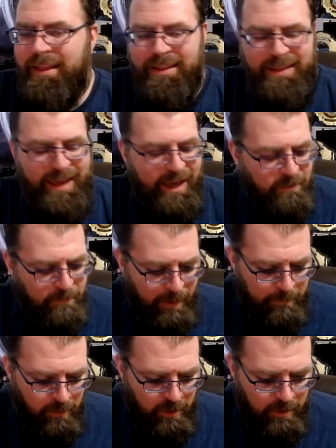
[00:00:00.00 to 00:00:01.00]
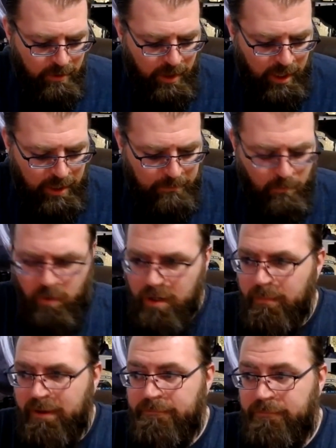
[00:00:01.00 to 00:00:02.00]
Yeah, I remember one
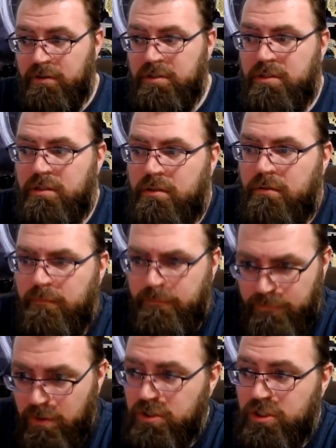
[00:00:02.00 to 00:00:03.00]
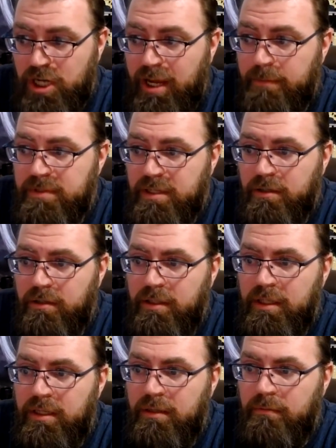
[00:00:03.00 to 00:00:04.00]
of my first jobs in
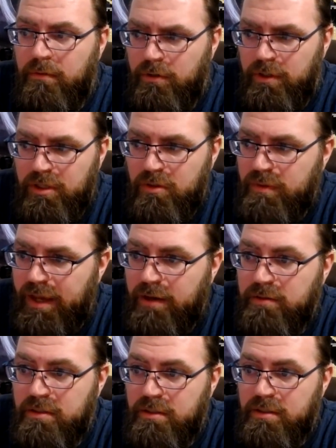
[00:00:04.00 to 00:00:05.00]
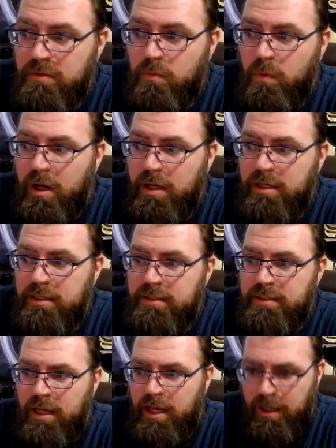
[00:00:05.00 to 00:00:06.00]
early 2000s
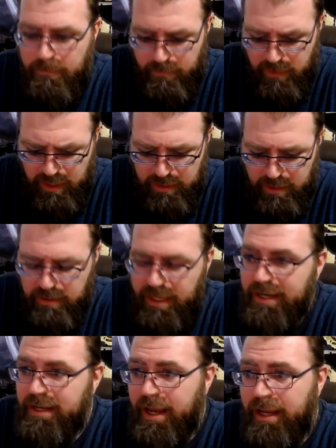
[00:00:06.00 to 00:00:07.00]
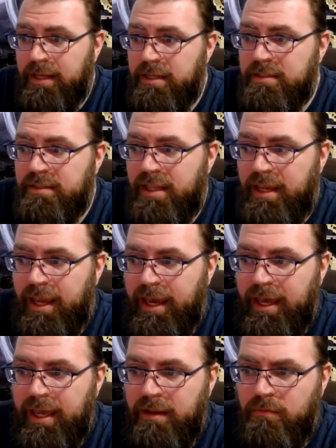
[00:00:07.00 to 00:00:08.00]
was in the late 90s. They
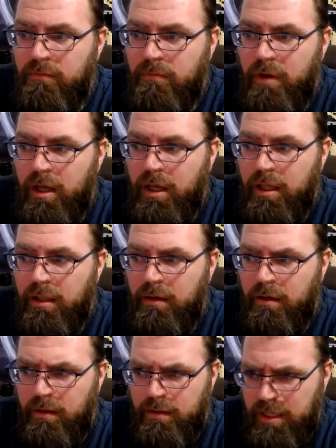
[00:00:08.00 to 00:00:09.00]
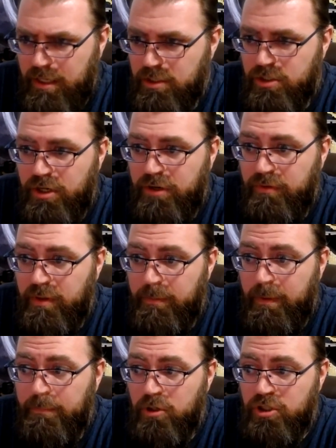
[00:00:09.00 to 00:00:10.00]
had the industry had really
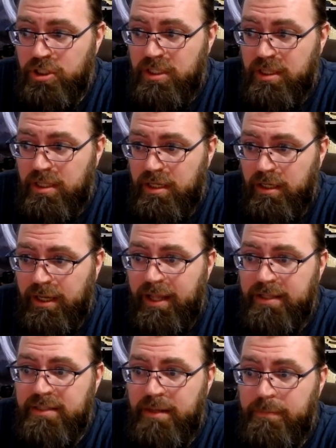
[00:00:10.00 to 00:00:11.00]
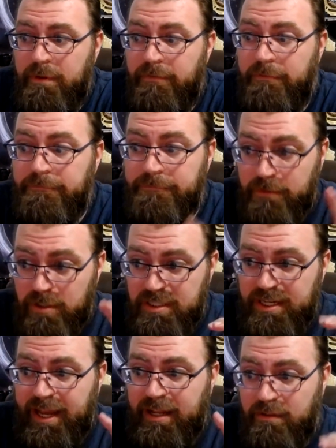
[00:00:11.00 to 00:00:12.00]
been pushing the concept of a full
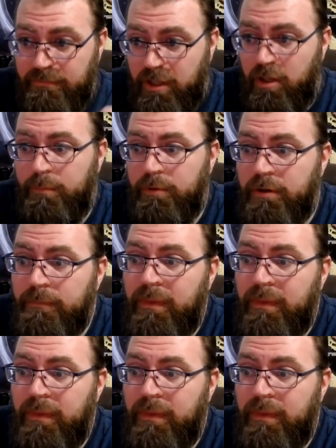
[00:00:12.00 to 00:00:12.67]
stack developer.